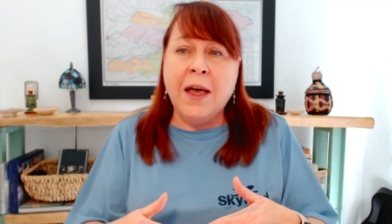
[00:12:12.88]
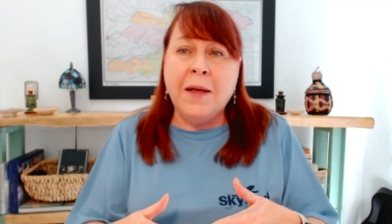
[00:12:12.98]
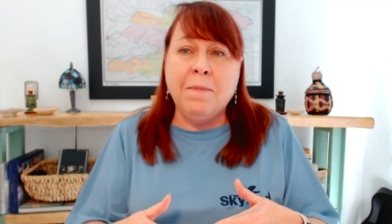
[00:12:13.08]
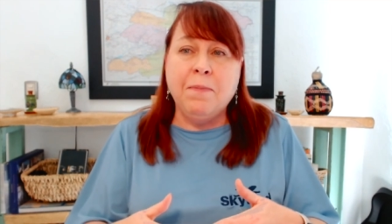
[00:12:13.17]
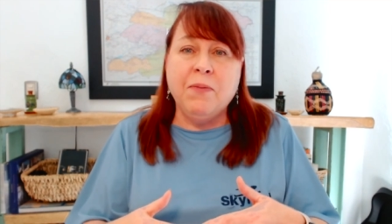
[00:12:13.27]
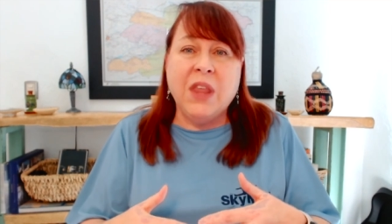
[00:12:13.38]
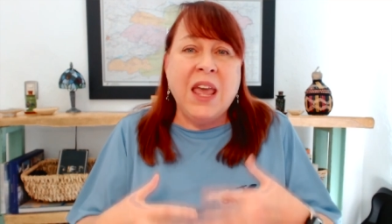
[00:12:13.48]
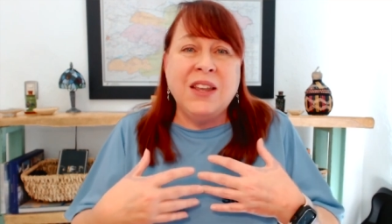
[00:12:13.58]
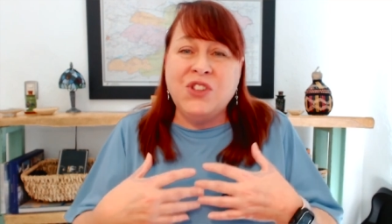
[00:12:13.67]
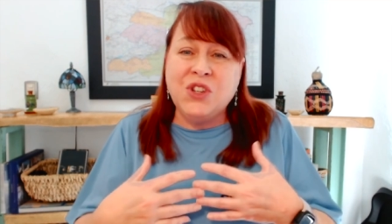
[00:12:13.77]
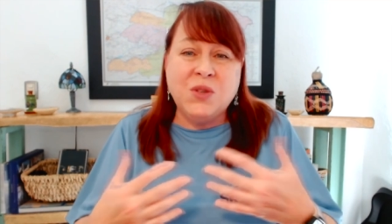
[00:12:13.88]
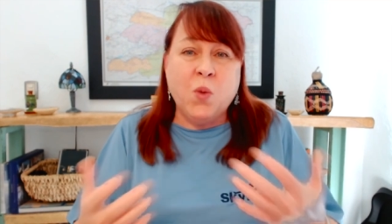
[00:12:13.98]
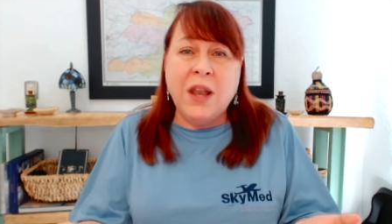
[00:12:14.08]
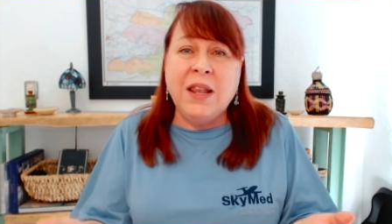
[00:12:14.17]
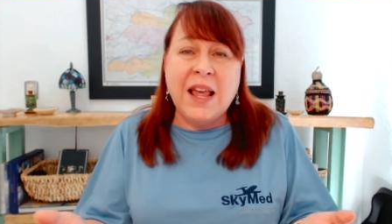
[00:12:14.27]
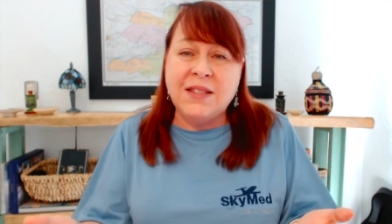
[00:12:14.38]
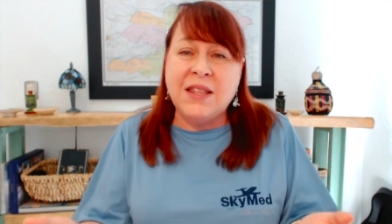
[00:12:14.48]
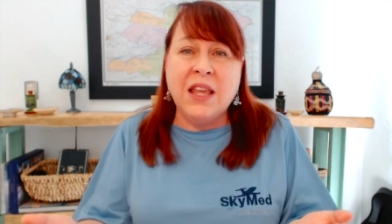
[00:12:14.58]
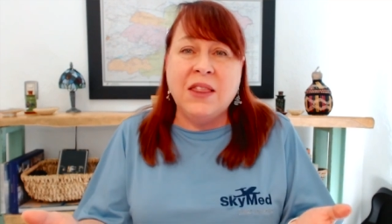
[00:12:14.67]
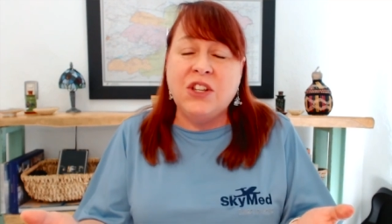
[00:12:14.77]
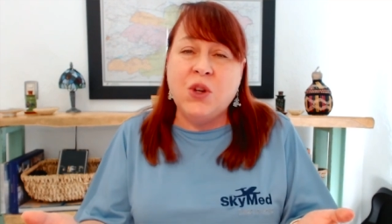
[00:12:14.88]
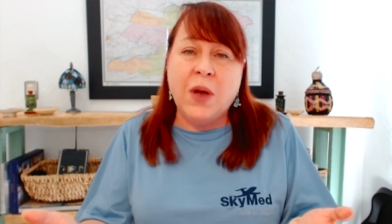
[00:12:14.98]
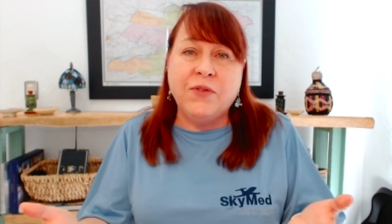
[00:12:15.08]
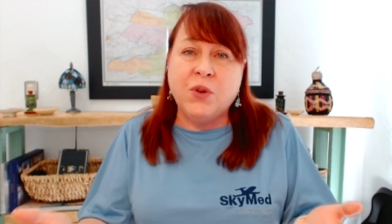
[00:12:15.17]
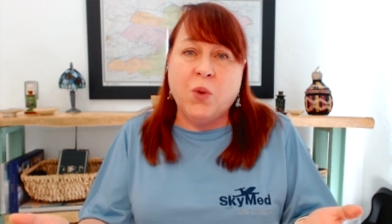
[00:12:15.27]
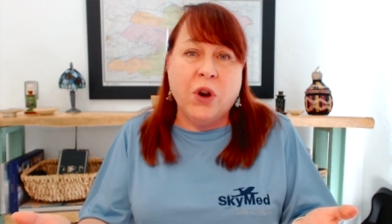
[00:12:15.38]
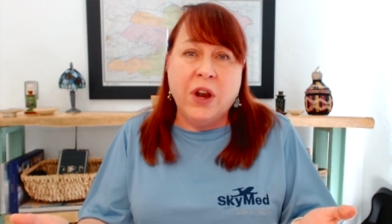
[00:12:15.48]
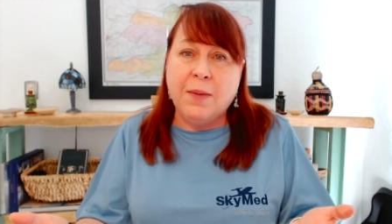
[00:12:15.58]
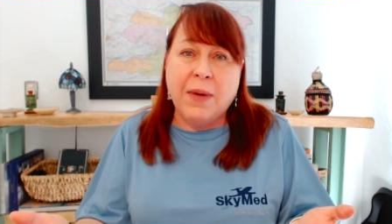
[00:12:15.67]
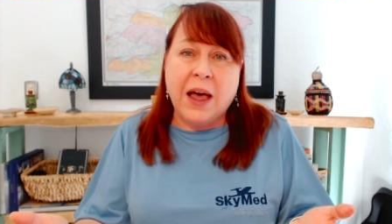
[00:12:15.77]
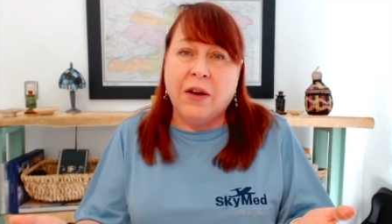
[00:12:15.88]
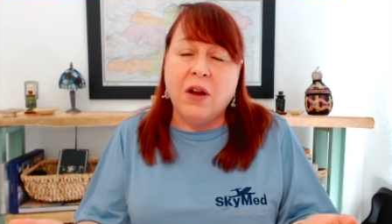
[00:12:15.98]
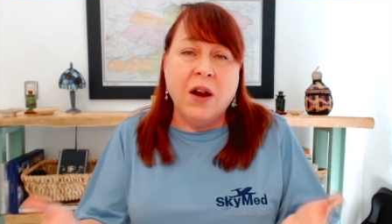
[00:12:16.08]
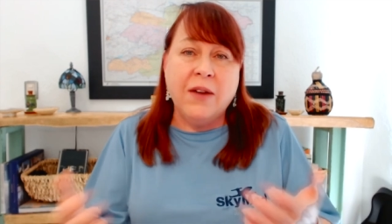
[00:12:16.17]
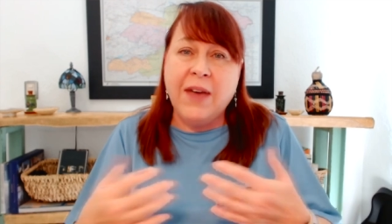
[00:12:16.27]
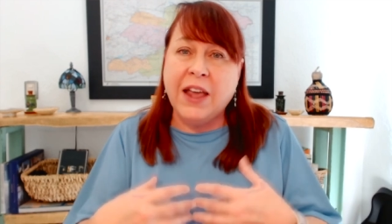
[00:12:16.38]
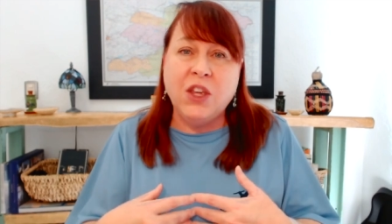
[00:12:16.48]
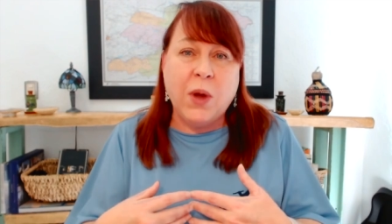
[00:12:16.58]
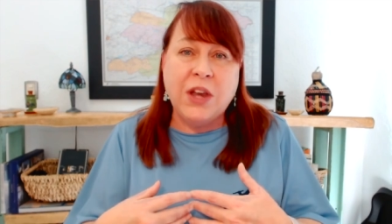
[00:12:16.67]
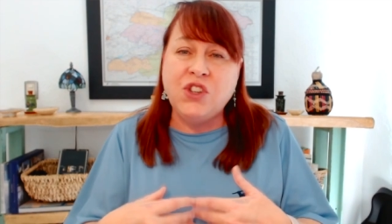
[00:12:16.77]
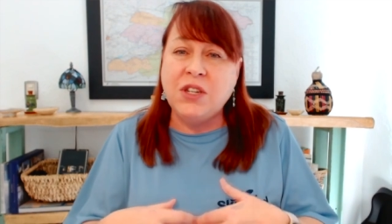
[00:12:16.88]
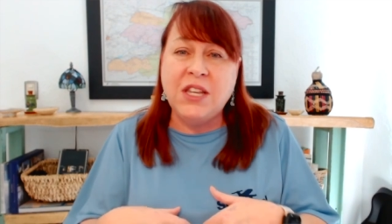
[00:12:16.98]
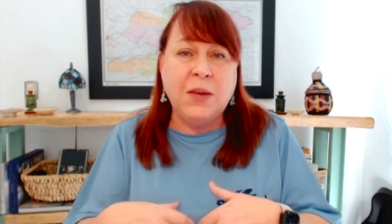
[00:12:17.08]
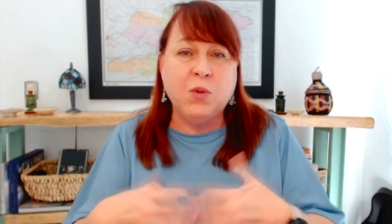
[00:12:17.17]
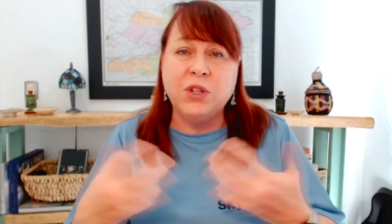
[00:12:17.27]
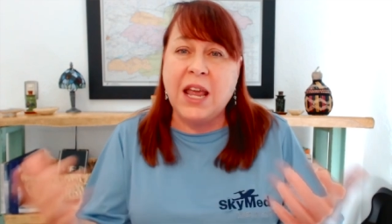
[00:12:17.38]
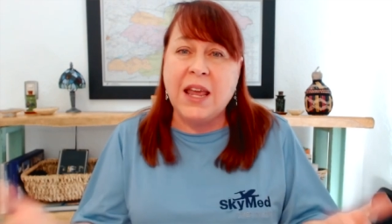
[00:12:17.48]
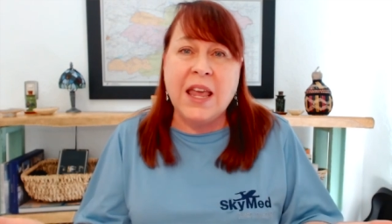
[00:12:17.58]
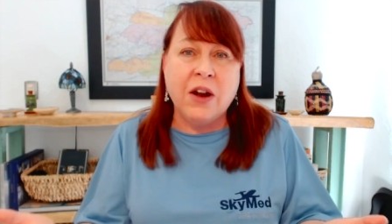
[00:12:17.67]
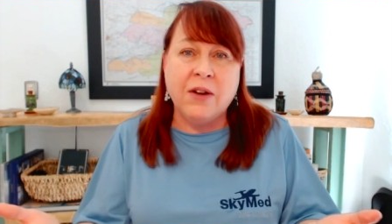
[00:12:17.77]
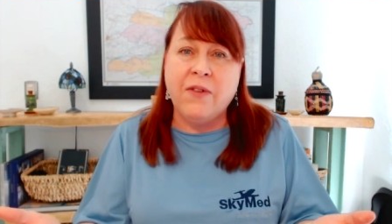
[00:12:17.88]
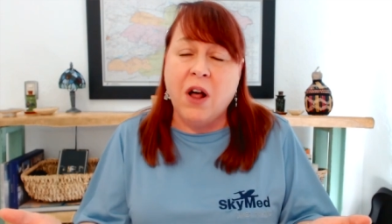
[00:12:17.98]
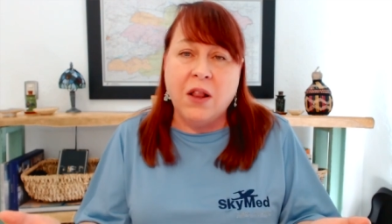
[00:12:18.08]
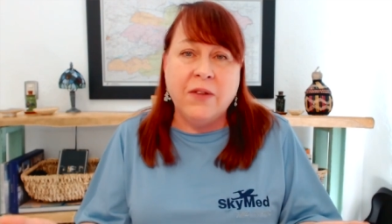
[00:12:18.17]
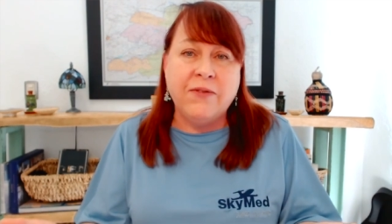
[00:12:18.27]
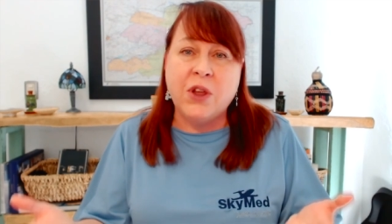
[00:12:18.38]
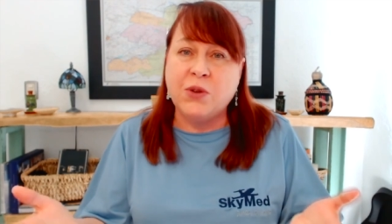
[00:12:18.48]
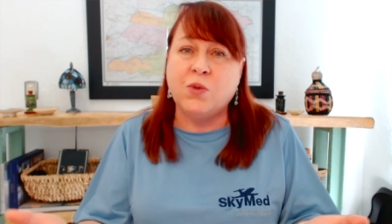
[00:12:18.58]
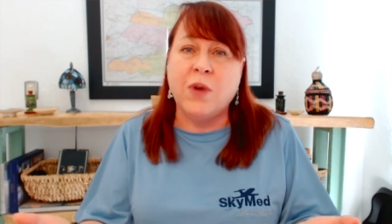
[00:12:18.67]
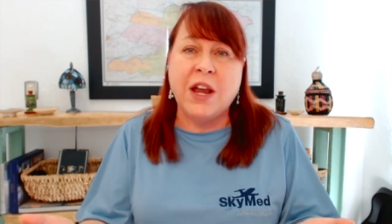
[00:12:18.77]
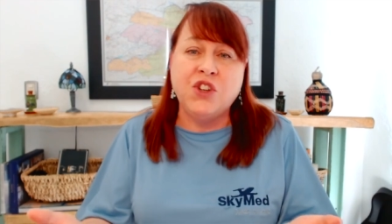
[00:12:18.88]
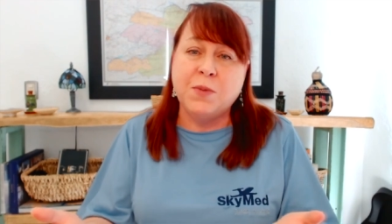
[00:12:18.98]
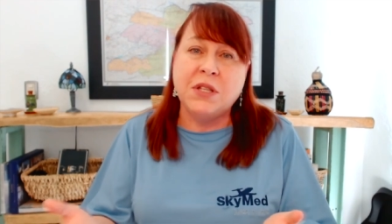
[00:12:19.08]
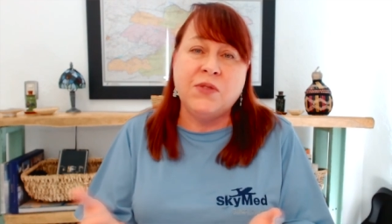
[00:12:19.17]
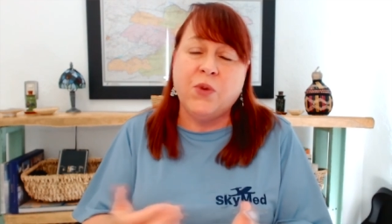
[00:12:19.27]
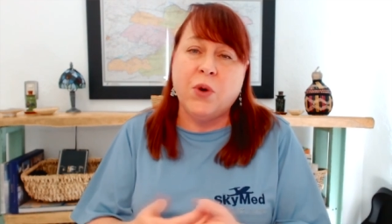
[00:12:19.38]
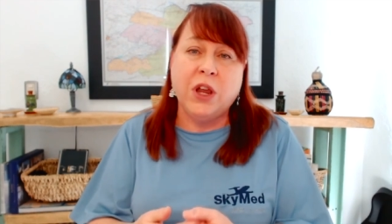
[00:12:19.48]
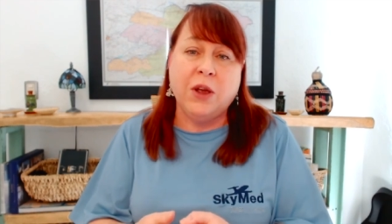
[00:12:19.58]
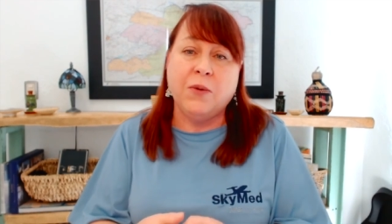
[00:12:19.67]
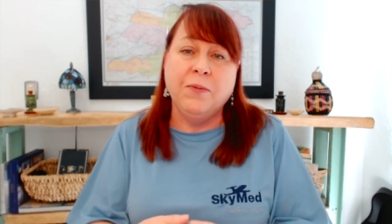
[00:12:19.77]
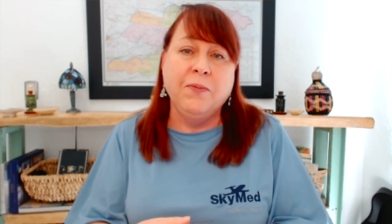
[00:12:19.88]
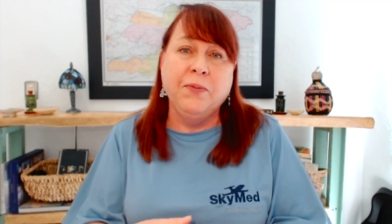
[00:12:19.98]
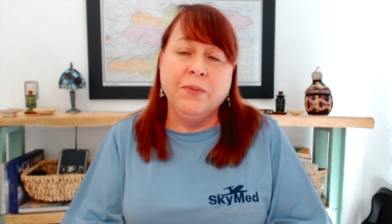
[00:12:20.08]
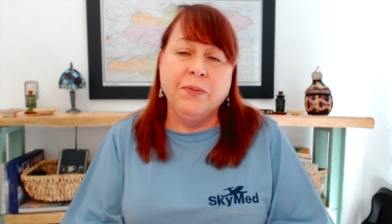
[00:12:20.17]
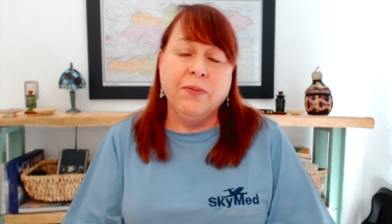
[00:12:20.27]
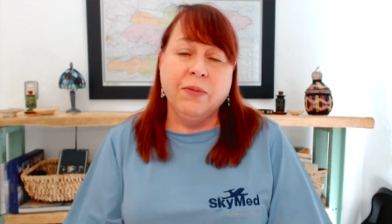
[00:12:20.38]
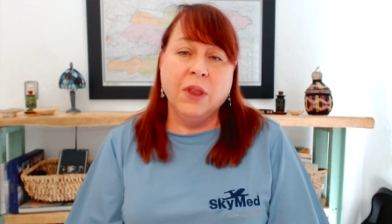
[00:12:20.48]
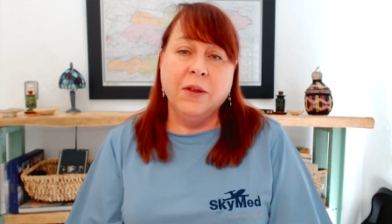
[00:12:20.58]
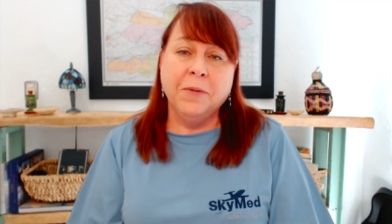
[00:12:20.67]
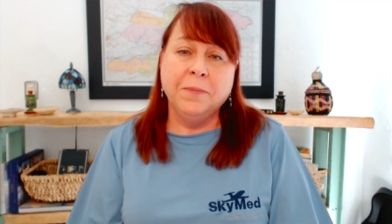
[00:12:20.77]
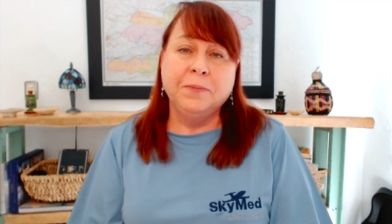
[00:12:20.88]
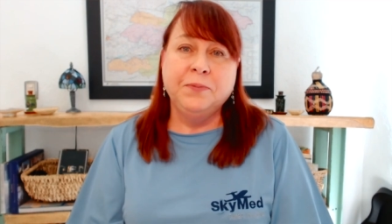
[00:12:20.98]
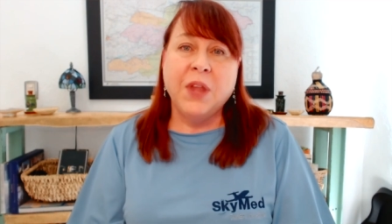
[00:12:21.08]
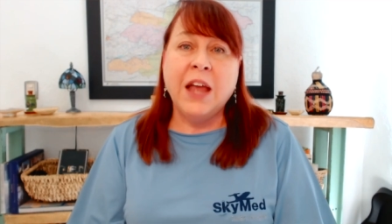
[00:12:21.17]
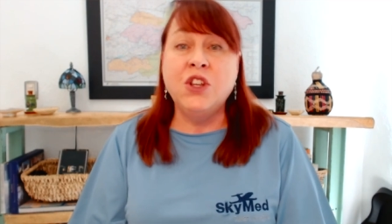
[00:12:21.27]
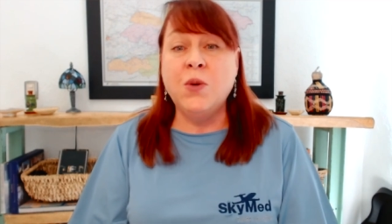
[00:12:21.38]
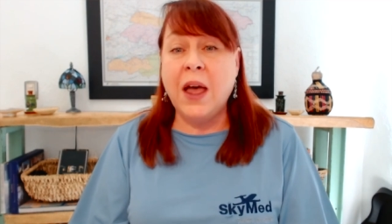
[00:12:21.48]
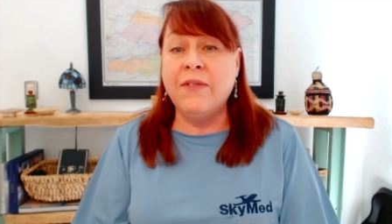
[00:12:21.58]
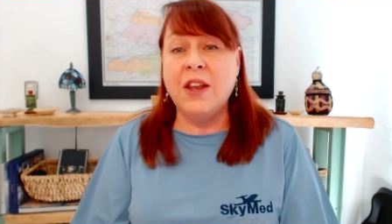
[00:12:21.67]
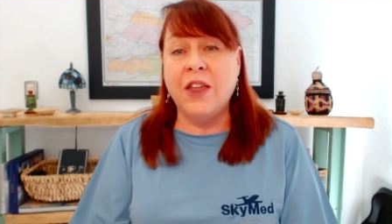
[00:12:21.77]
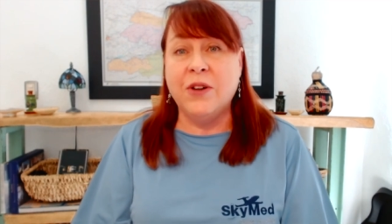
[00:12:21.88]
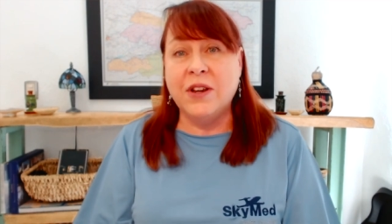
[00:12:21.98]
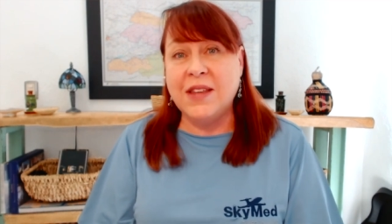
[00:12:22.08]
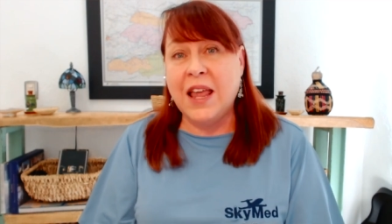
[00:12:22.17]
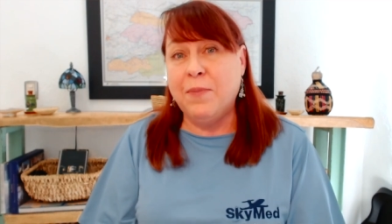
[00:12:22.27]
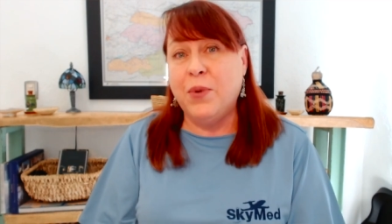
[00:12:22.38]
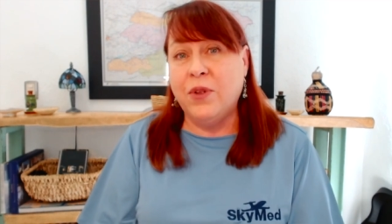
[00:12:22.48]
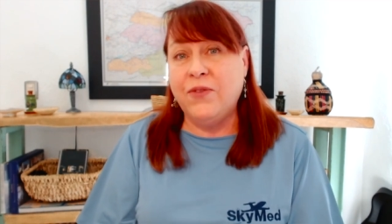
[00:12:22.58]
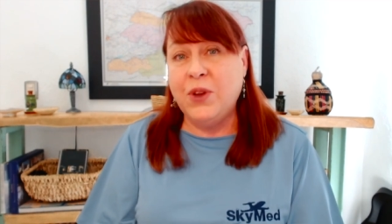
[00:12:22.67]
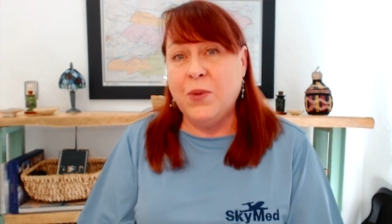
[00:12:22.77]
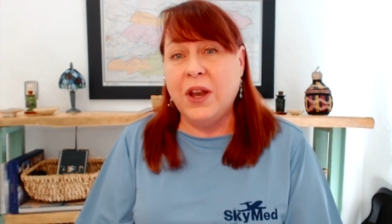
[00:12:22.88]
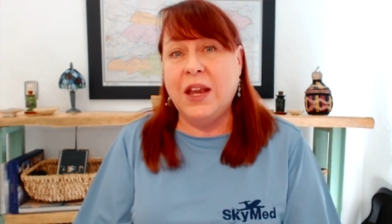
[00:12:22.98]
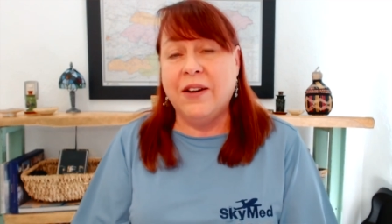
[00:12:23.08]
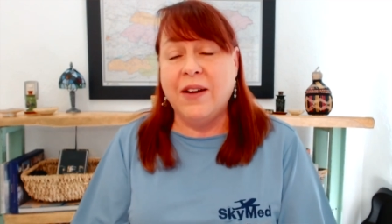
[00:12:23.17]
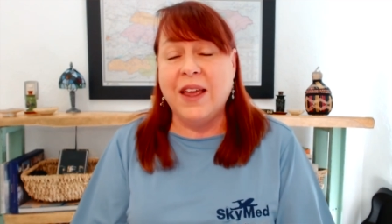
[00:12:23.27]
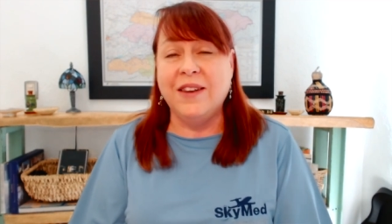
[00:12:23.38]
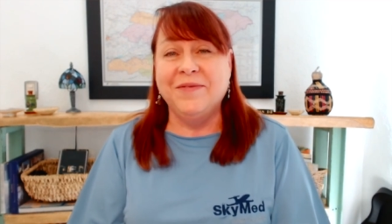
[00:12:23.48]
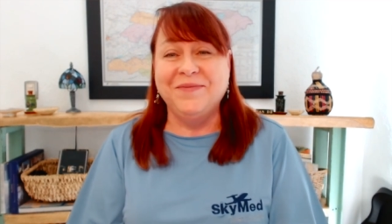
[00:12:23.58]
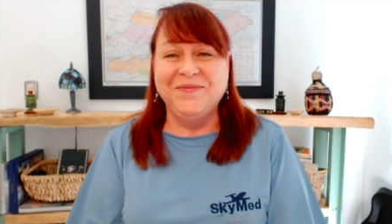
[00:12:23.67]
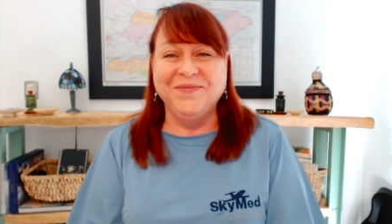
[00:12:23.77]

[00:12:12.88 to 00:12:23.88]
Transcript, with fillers: Um, and it's just one less thing that you have to worry about. Our evacuation team will take care of all of those arrangements for you. I do have another example if you want to hear it.